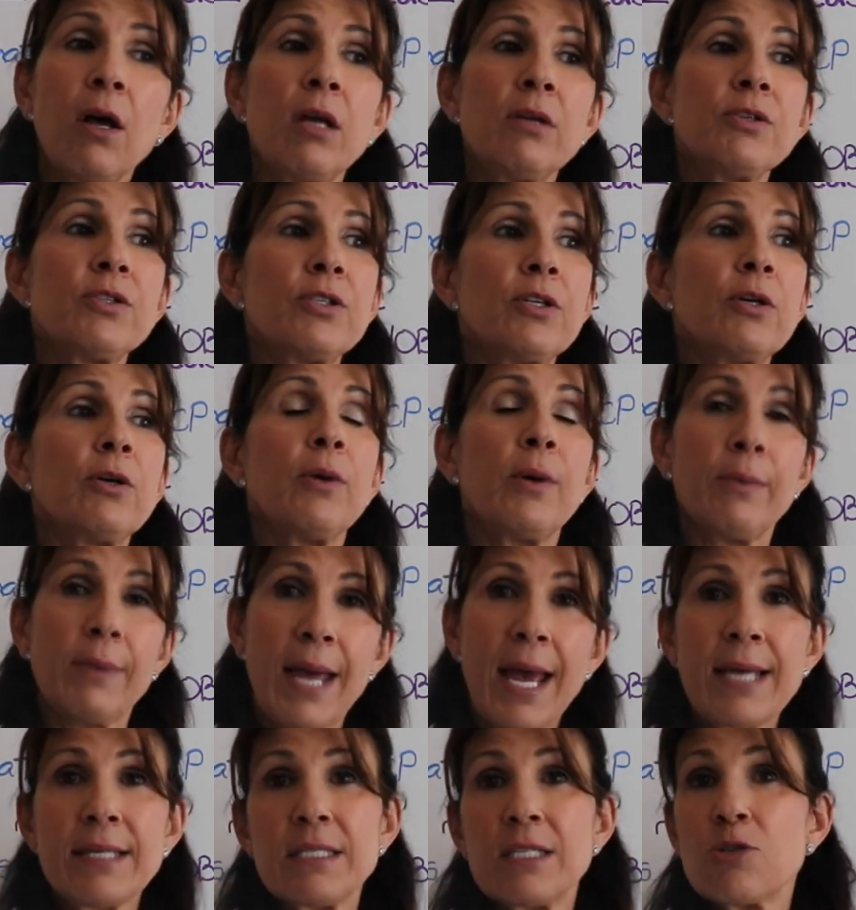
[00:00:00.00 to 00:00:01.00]
also
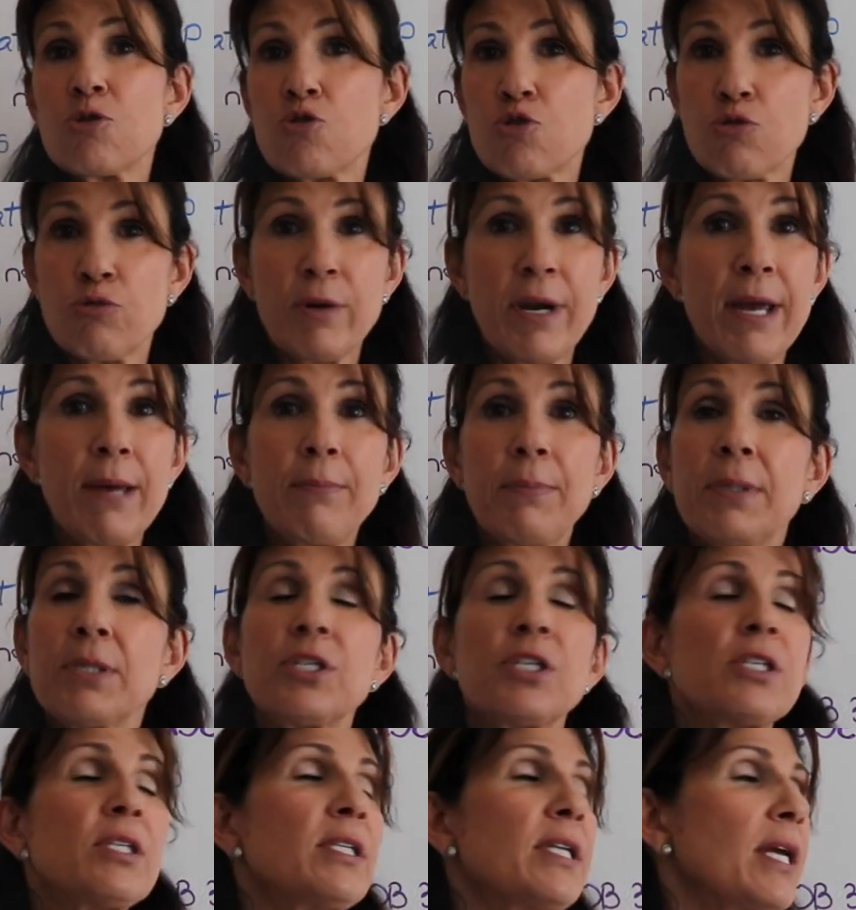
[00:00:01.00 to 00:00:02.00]
as a drip,
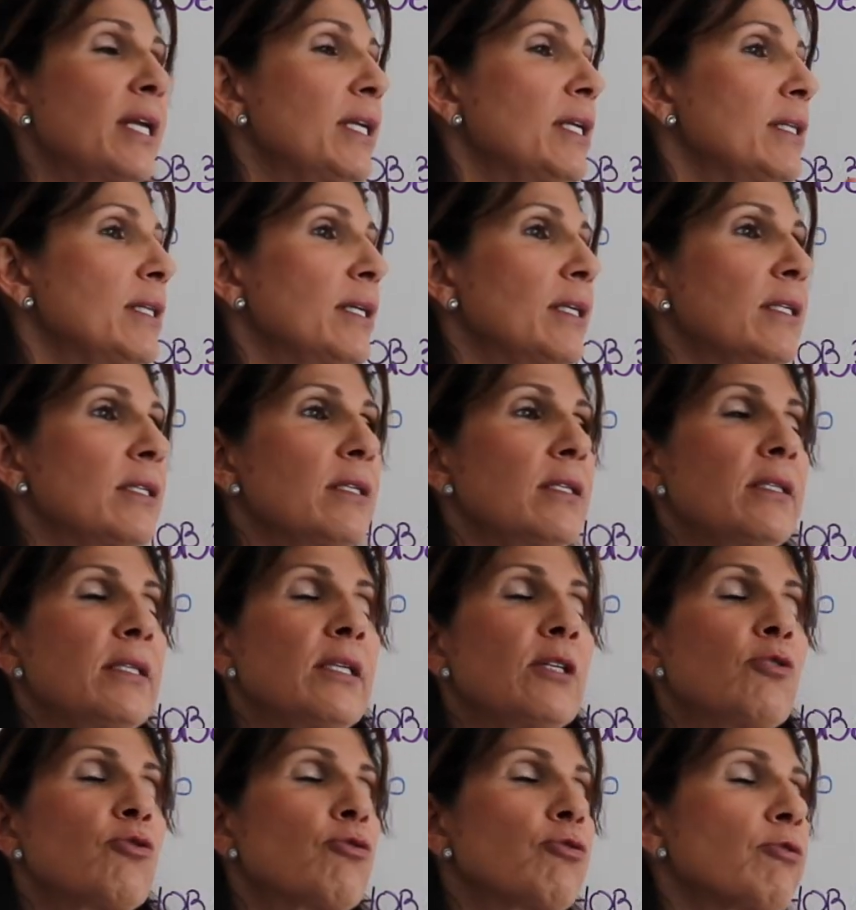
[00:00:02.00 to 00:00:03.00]
just anything to
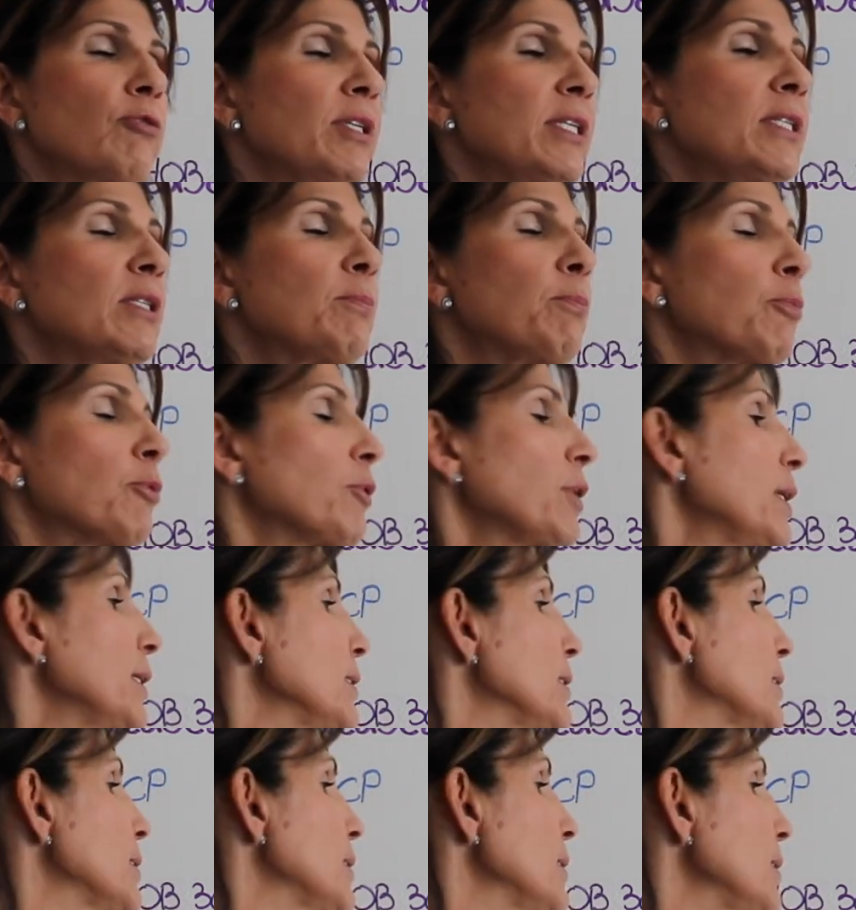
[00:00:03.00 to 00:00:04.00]
decrease
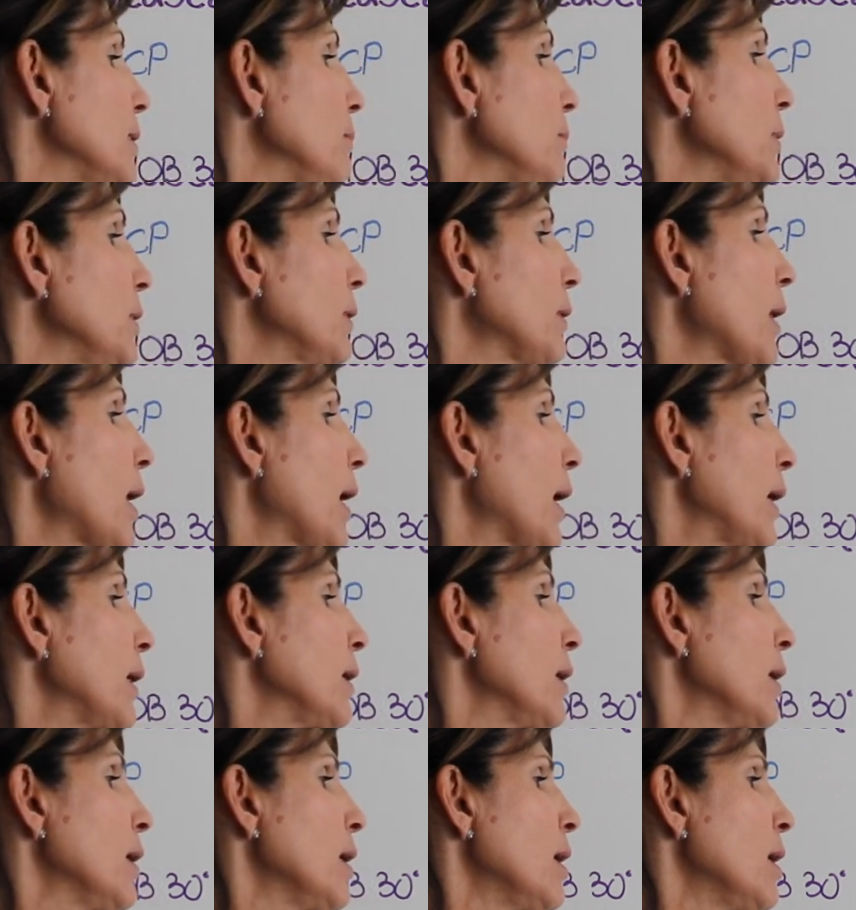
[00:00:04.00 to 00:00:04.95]
brain stimuli.